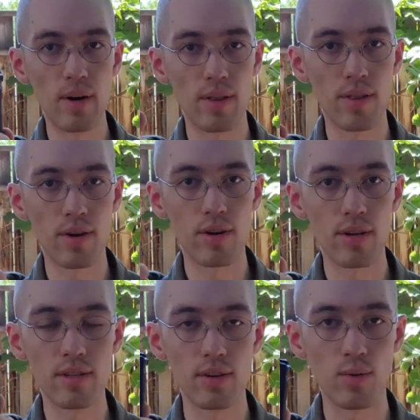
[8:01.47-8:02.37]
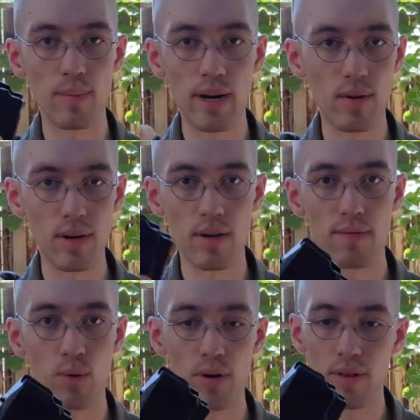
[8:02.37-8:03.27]
a third to about a
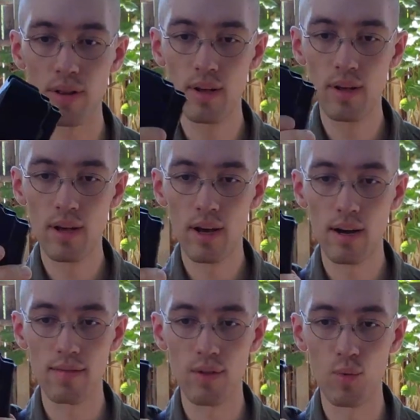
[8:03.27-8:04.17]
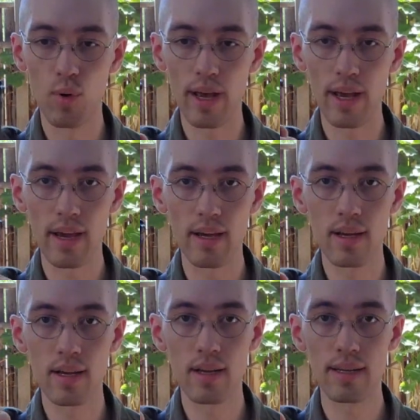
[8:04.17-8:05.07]
fourth of the way
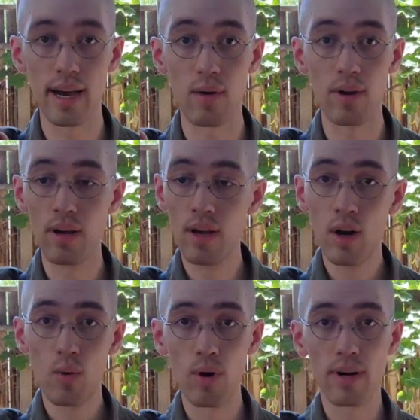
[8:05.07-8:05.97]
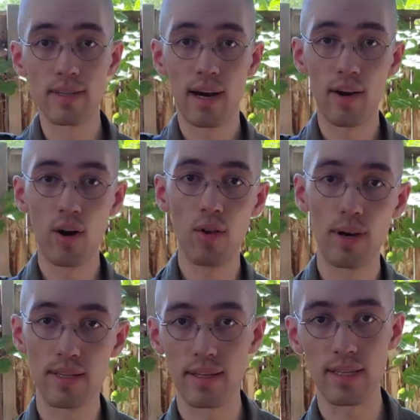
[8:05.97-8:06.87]
down. Whereas on all the
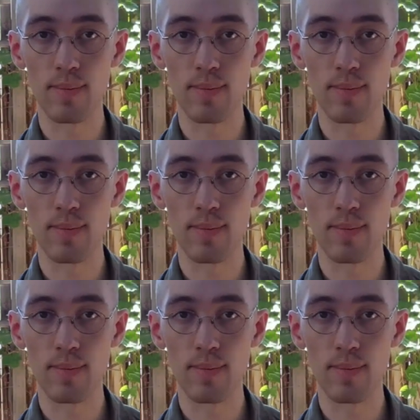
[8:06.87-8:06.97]
rest of these